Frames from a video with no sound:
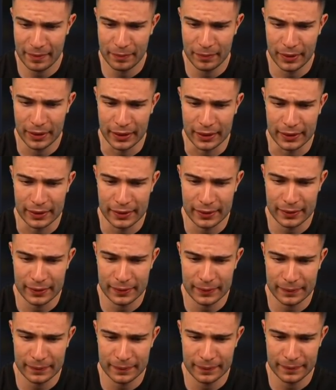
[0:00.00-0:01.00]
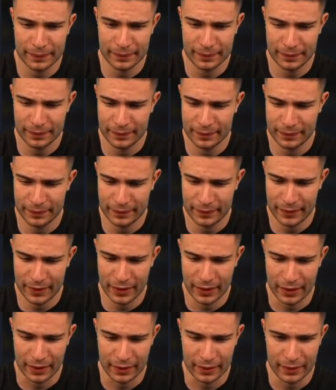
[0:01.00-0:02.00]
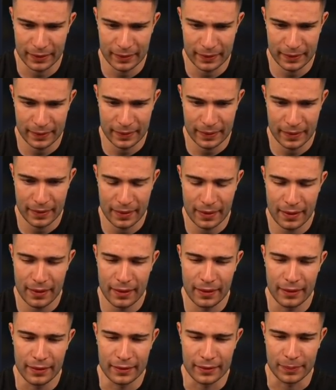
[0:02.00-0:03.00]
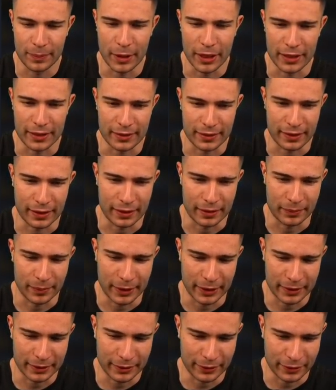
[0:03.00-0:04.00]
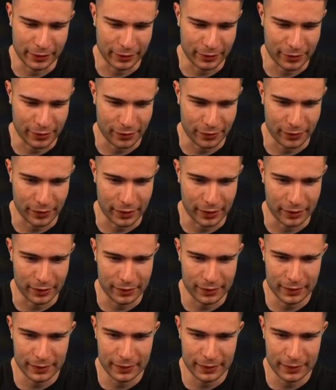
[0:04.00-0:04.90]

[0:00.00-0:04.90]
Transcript: Please. Okay. The spy is dead, man. You can just feel it.